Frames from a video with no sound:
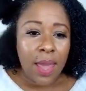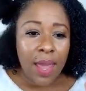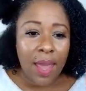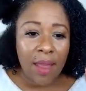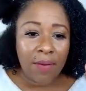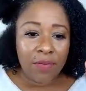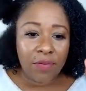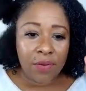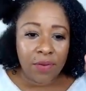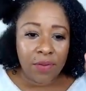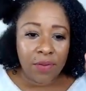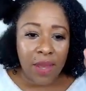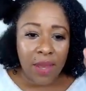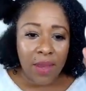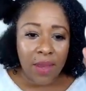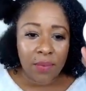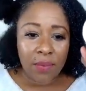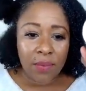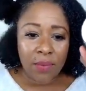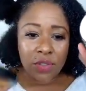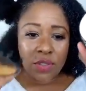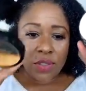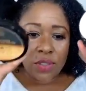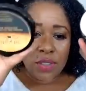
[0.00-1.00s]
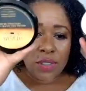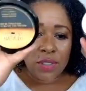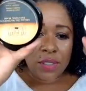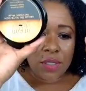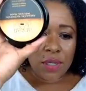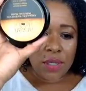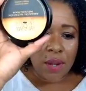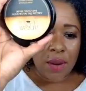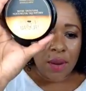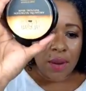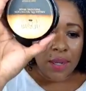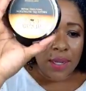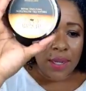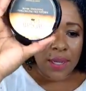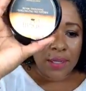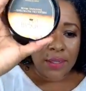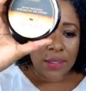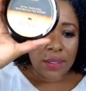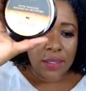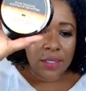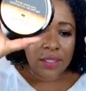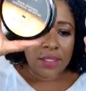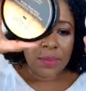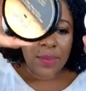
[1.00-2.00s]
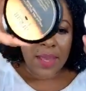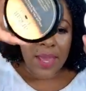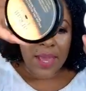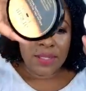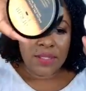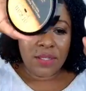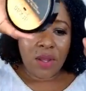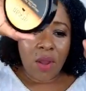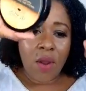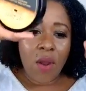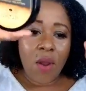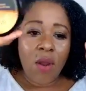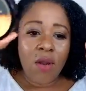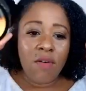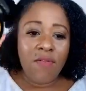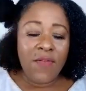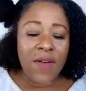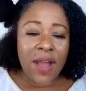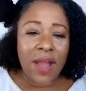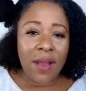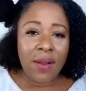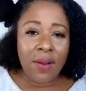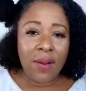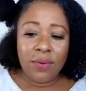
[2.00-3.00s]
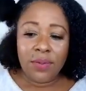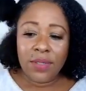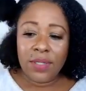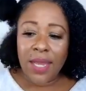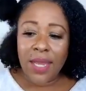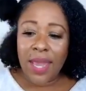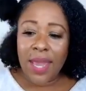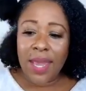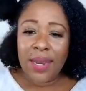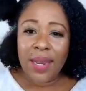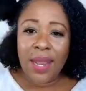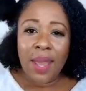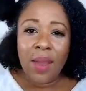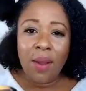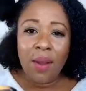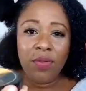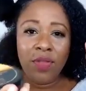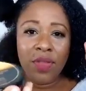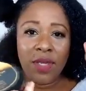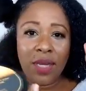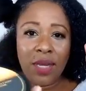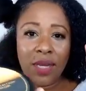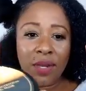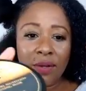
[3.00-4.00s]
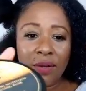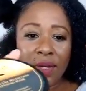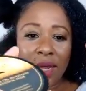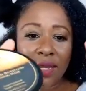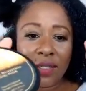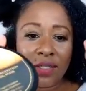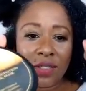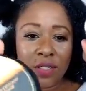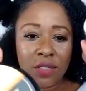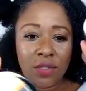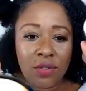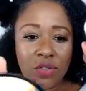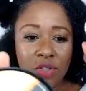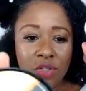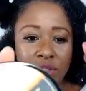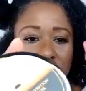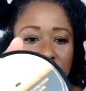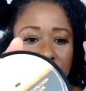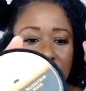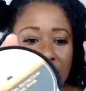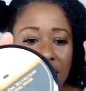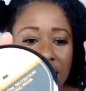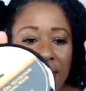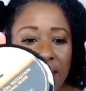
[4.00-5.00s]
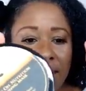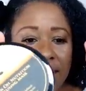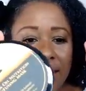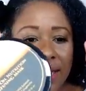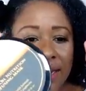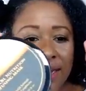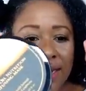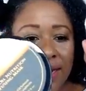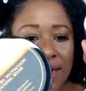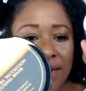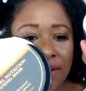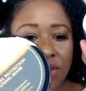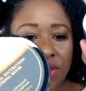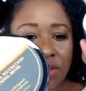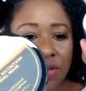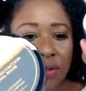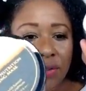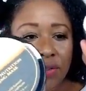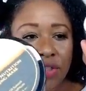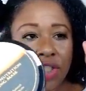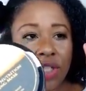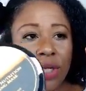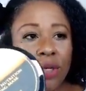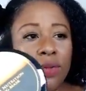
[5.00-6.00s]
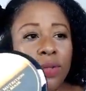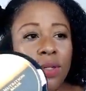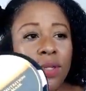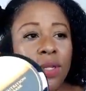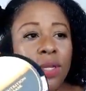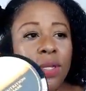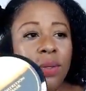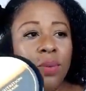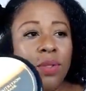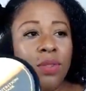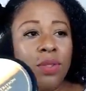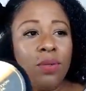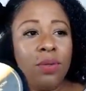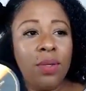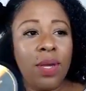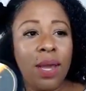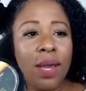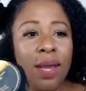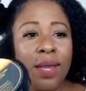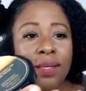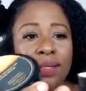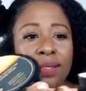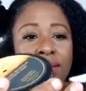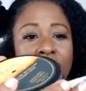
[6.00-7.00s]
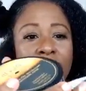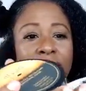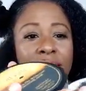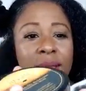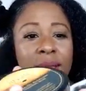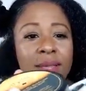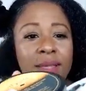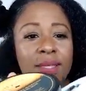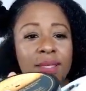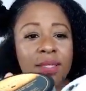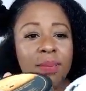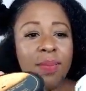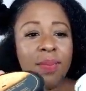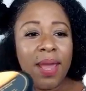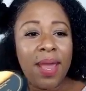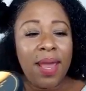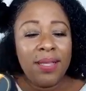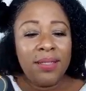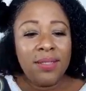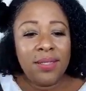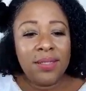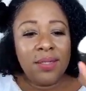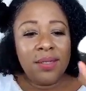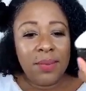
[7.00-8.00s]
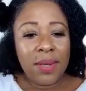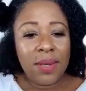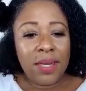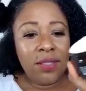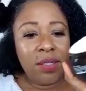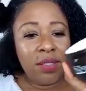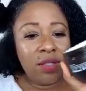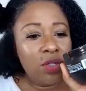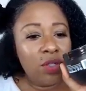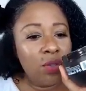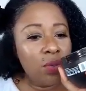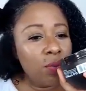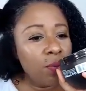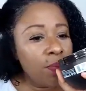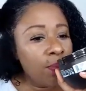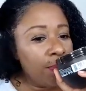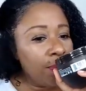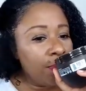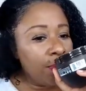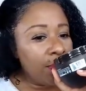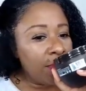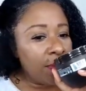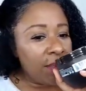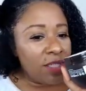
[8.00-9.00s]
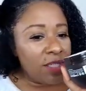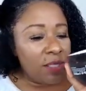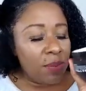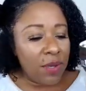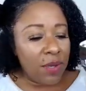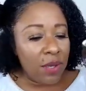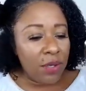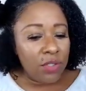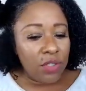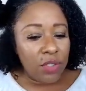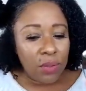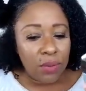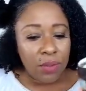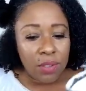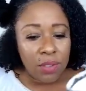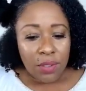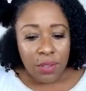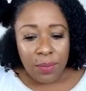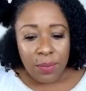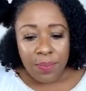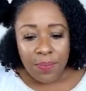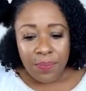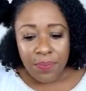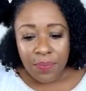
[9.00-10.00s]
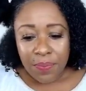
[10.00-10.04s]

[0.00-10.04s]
after that, which is the Argon Deluxe Mask, all found at healthyhair.solutions. And again, I'll share the link with you guys. This mask is amazing too. It smells so good.